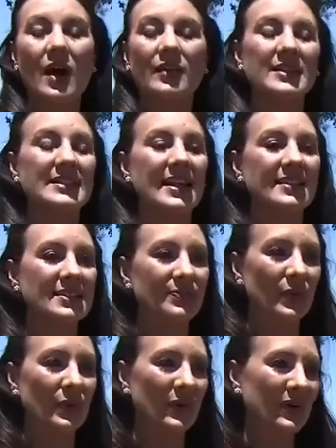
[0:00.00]
On the dance
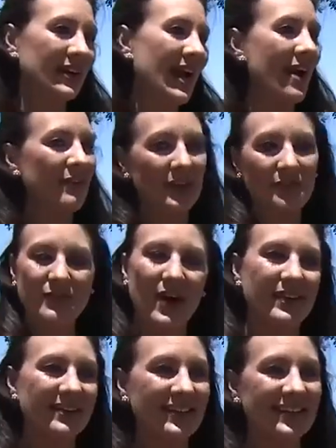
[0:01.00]
floor, having
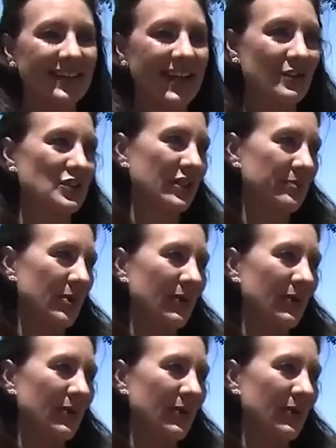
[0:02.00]
fun, catching the